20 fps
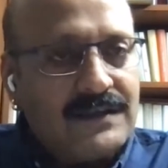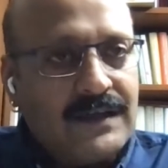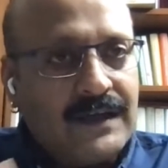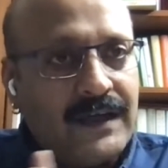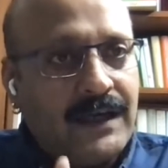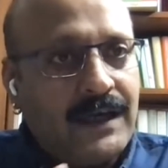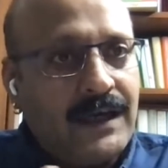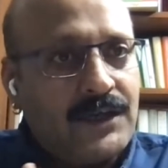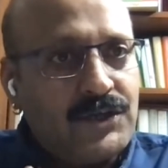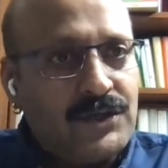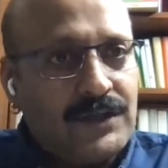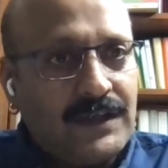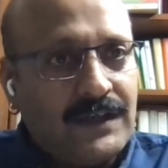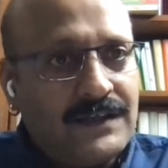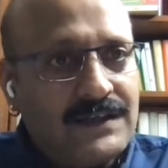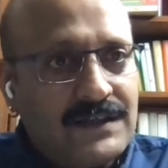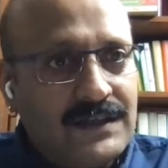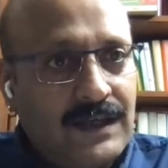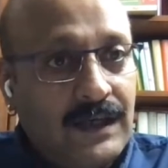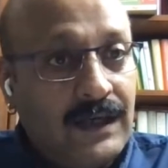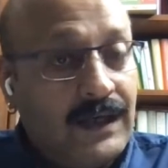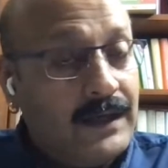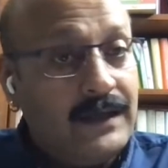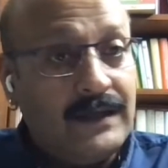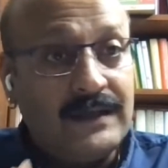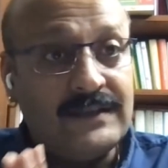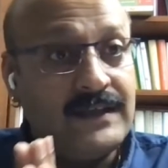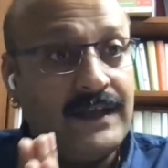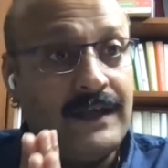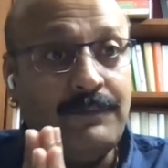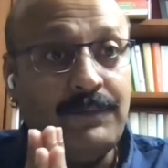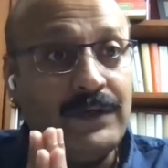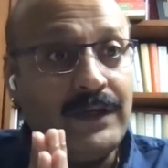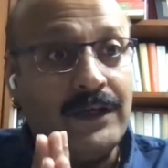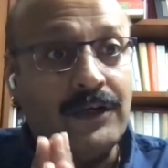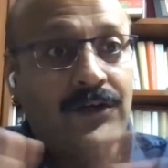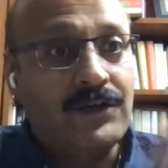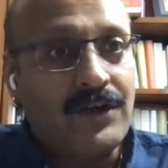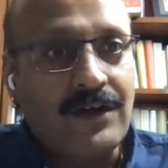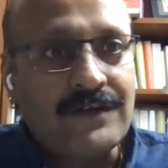that I actually see, and it has happened
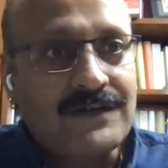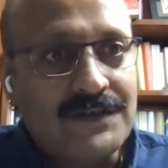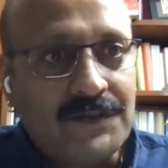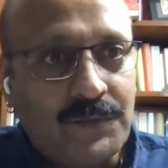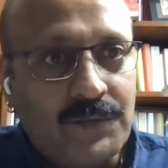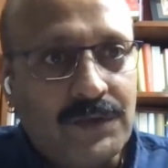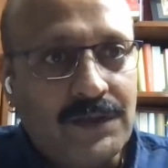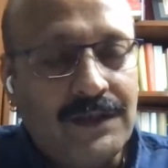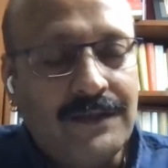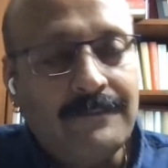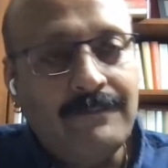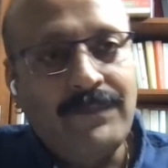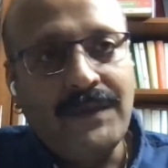across the world.